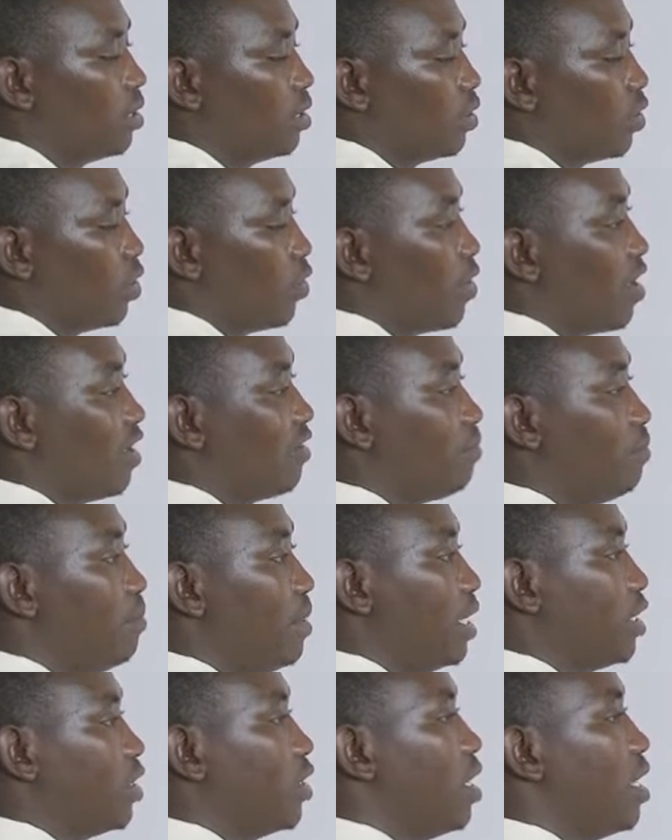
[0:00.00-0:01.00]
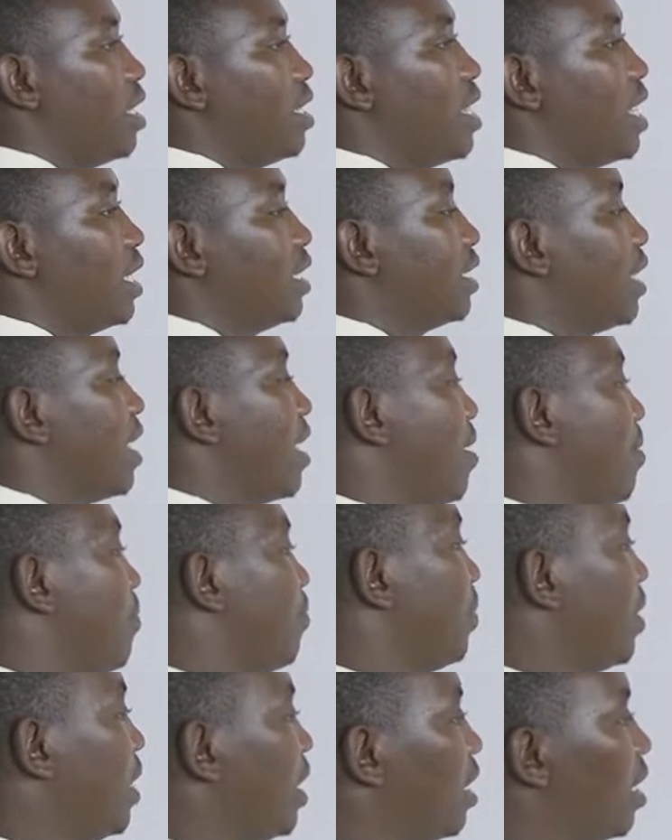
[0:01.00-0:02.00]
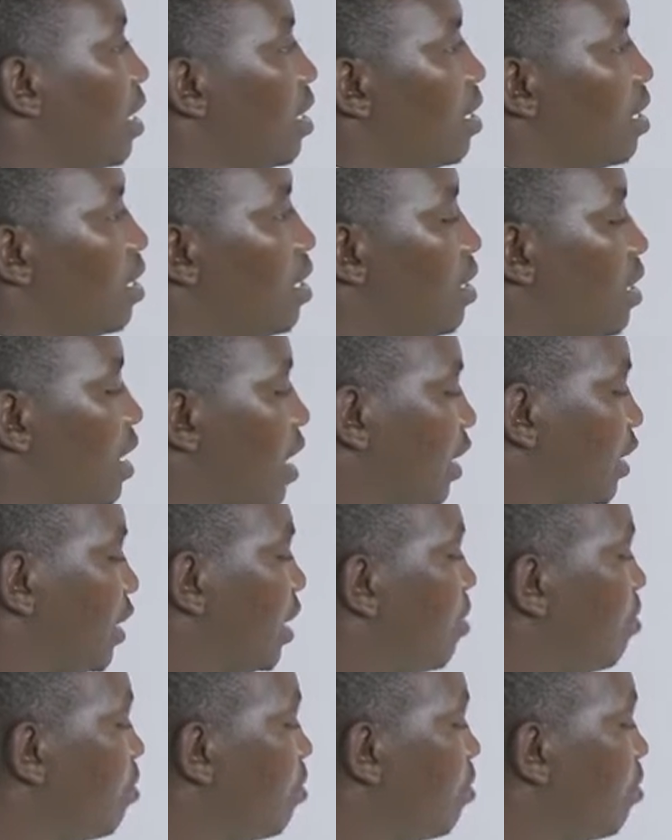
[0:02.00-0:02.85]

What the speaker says: So we have been told that there's